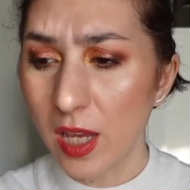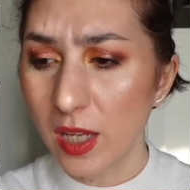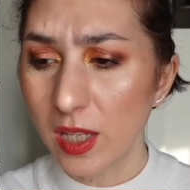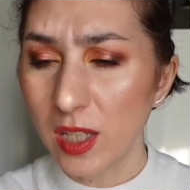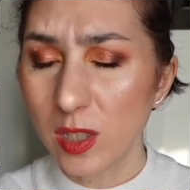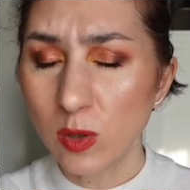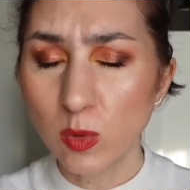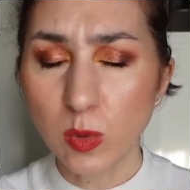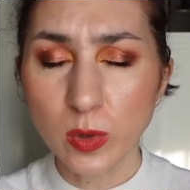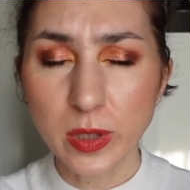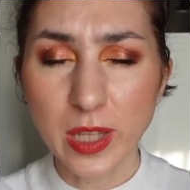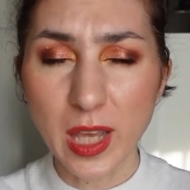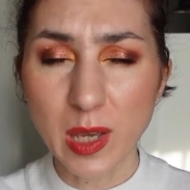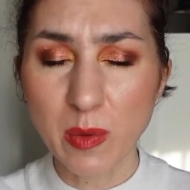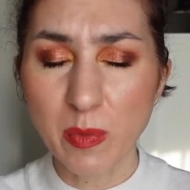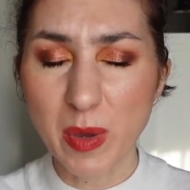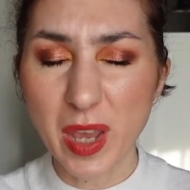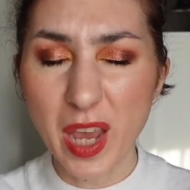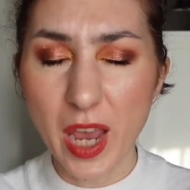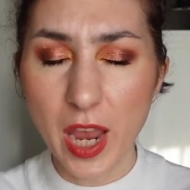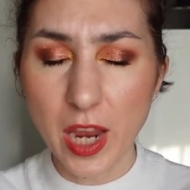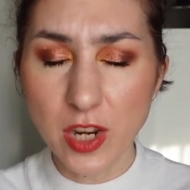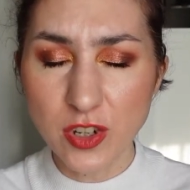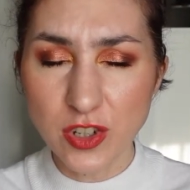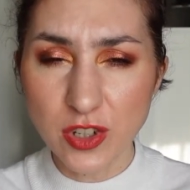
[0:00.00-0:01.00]
it would take
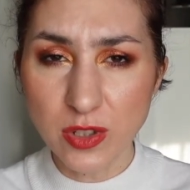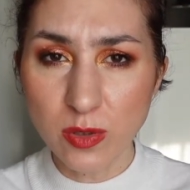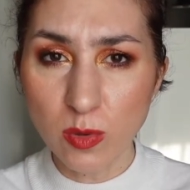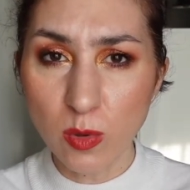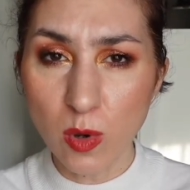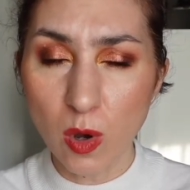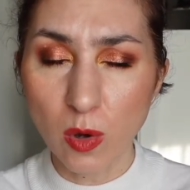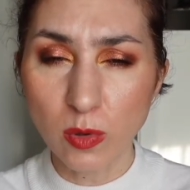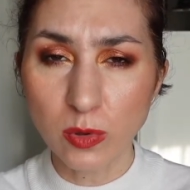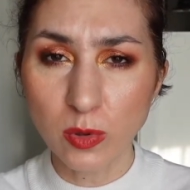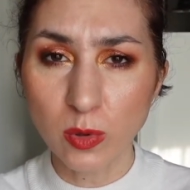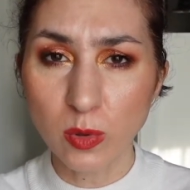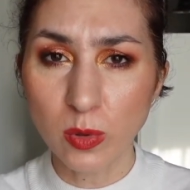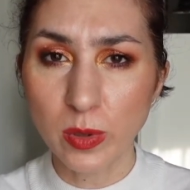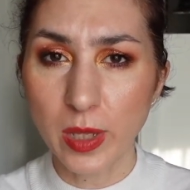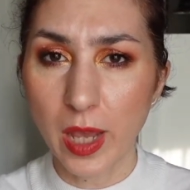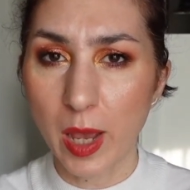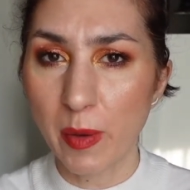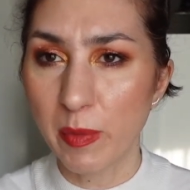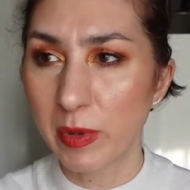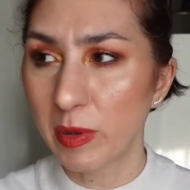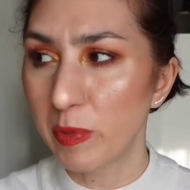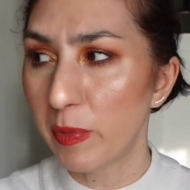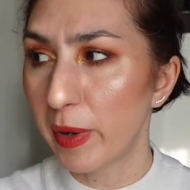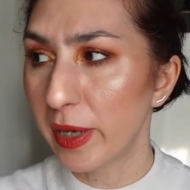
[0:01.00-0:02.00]
me ages to go through
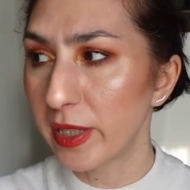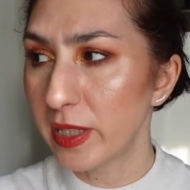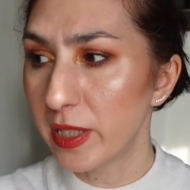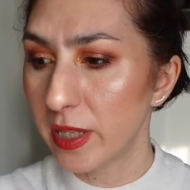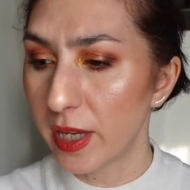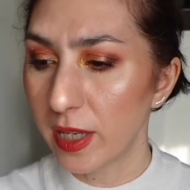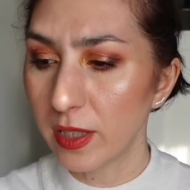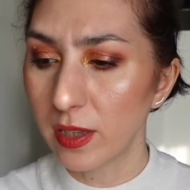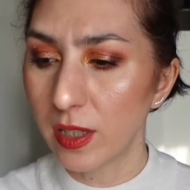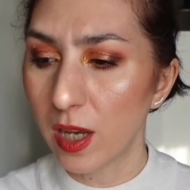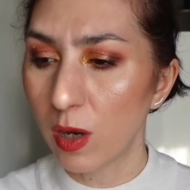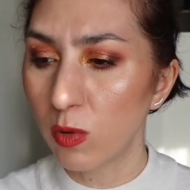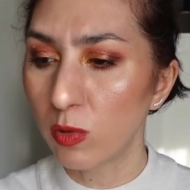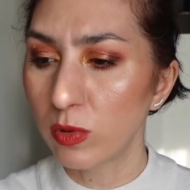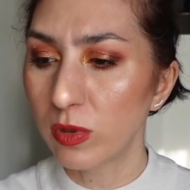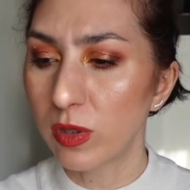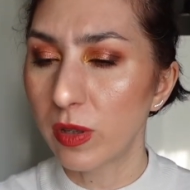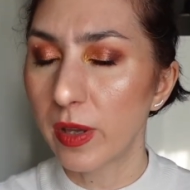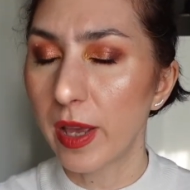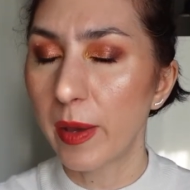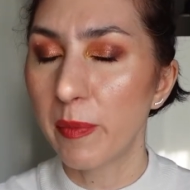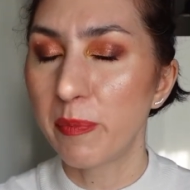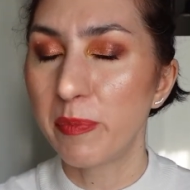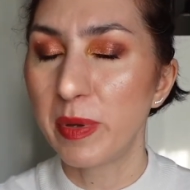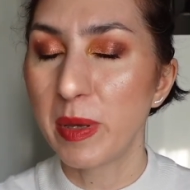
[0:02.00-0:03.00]
them and by the end I would
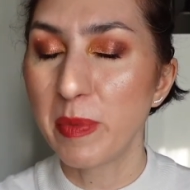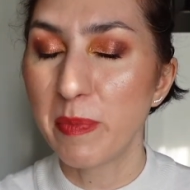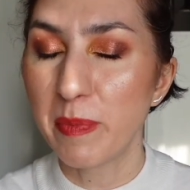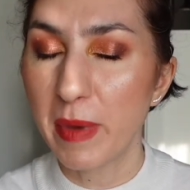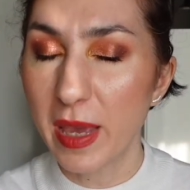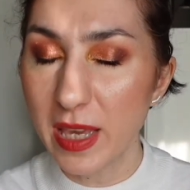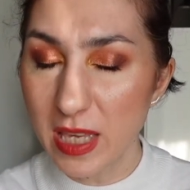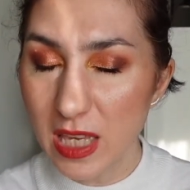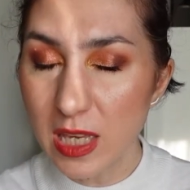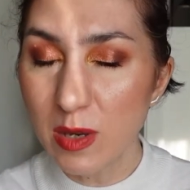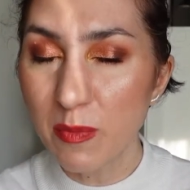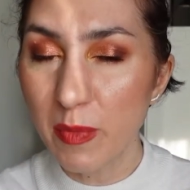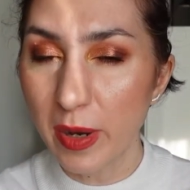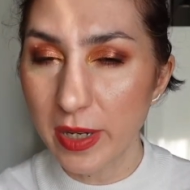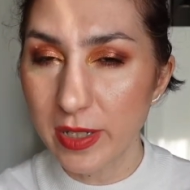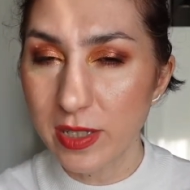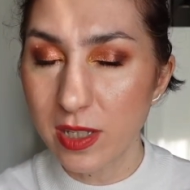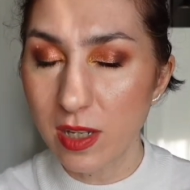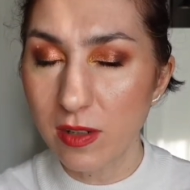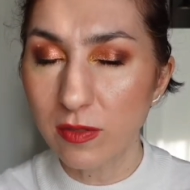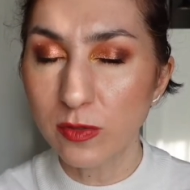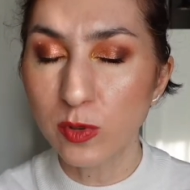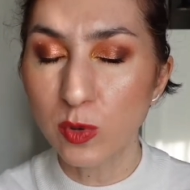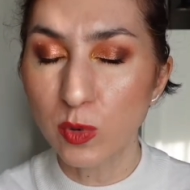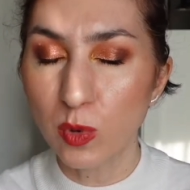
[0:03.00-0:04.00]
be making
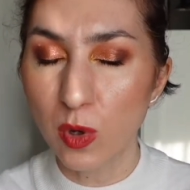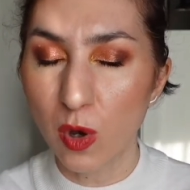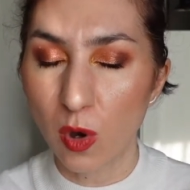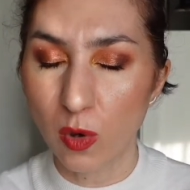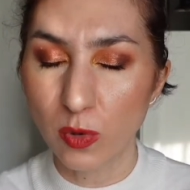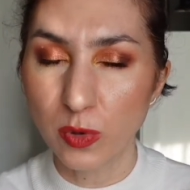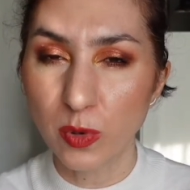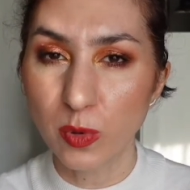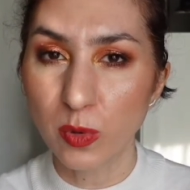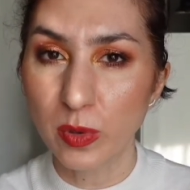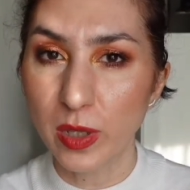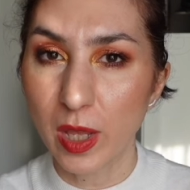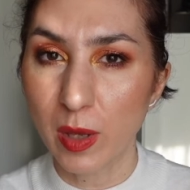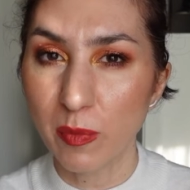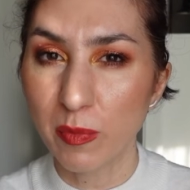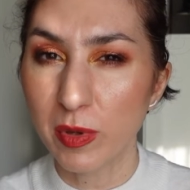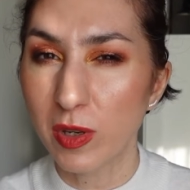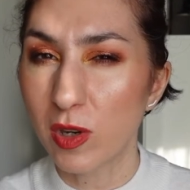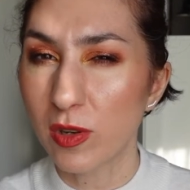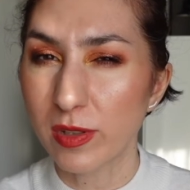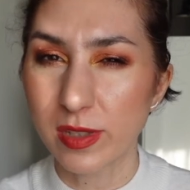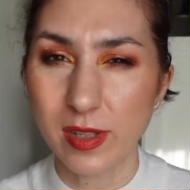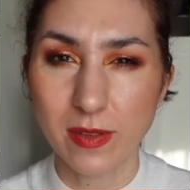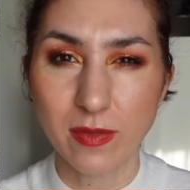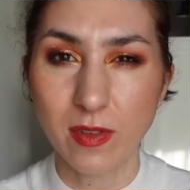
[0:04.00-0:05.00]
myself to go through them
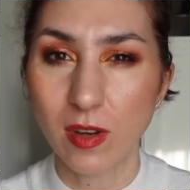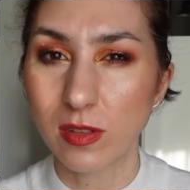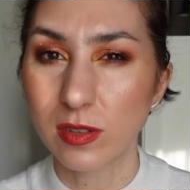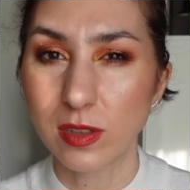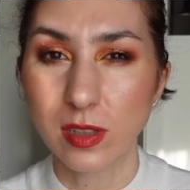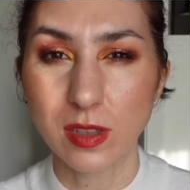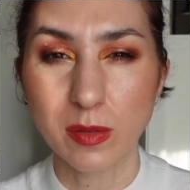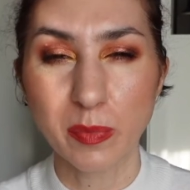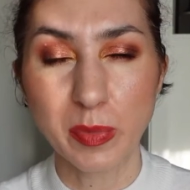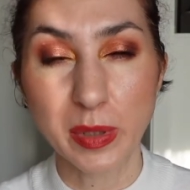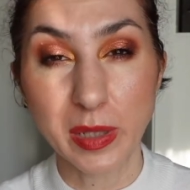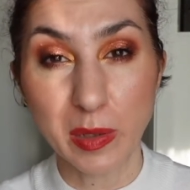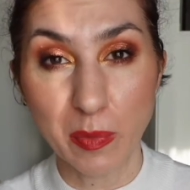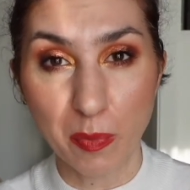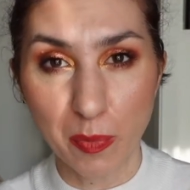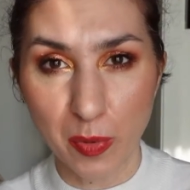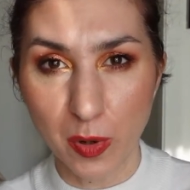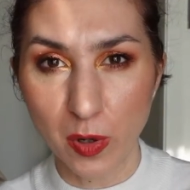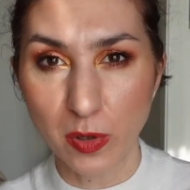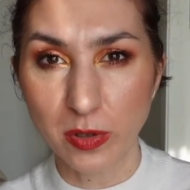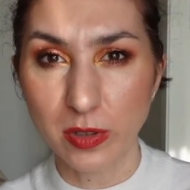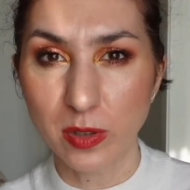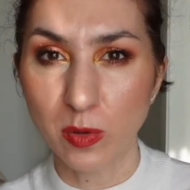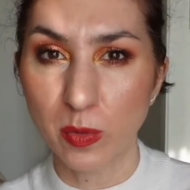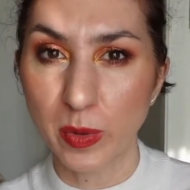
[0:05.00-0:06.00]
because I've gotten a bit
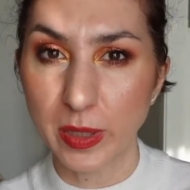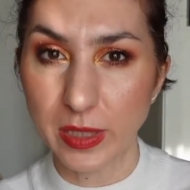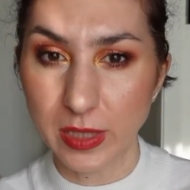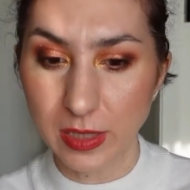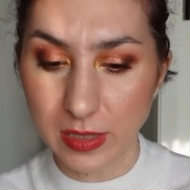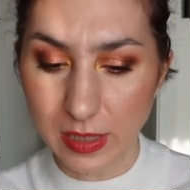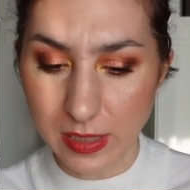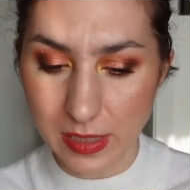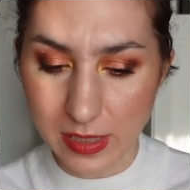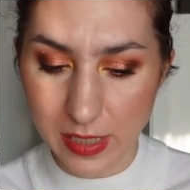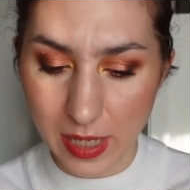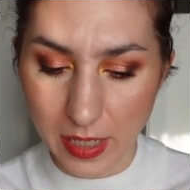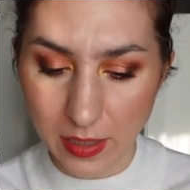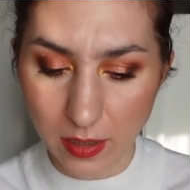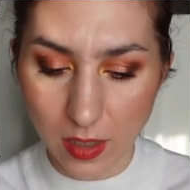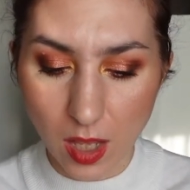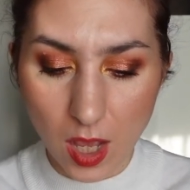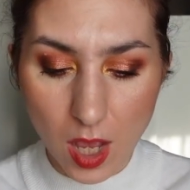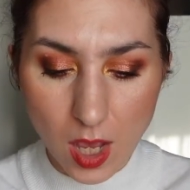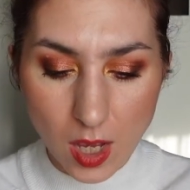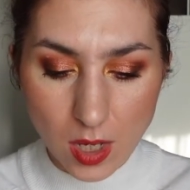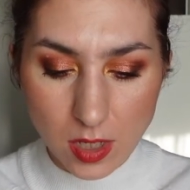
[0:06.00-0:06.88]
bored with the scent.